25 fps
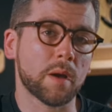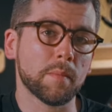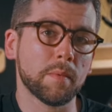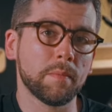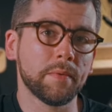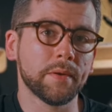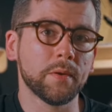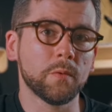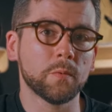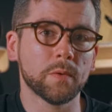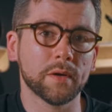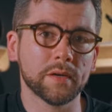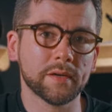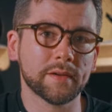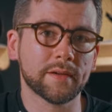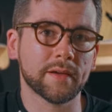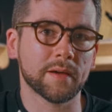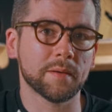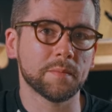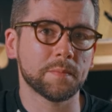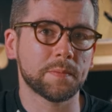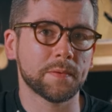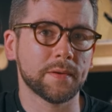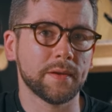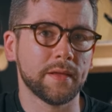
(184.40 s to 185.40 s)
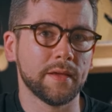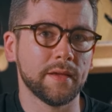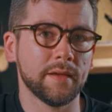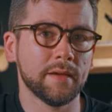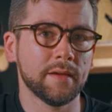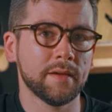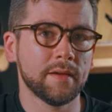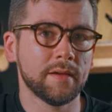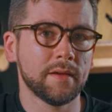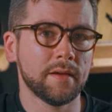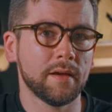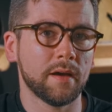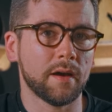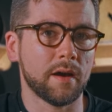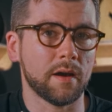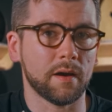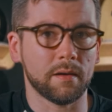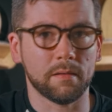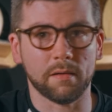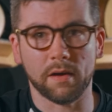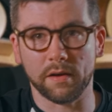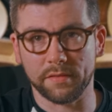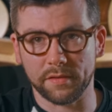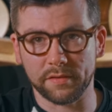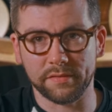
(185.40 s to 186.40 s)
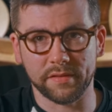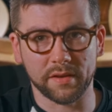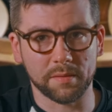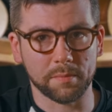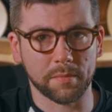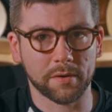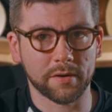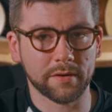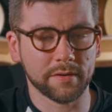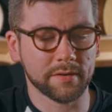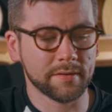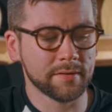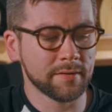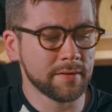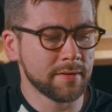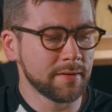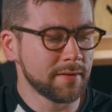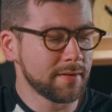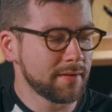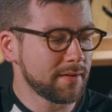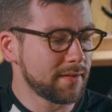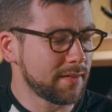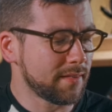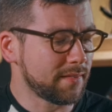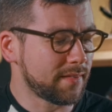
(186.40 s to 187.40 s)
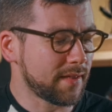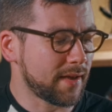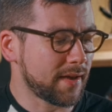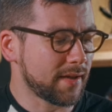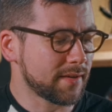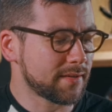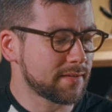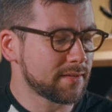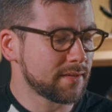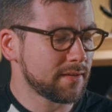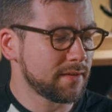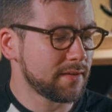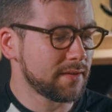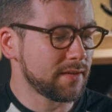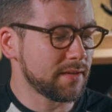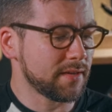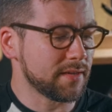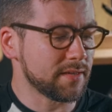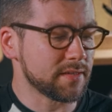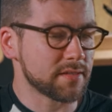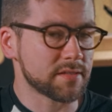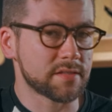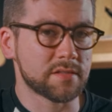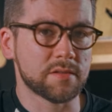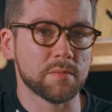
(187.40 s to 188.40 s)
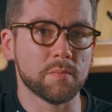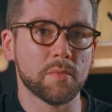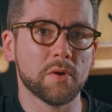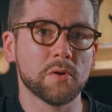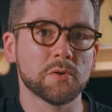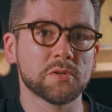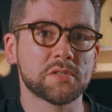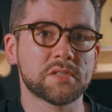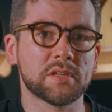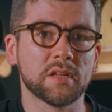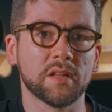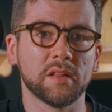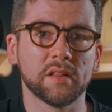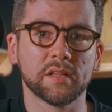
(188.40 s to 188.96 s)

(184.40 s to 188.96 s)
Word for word: probably one company, other than Martin, that is the most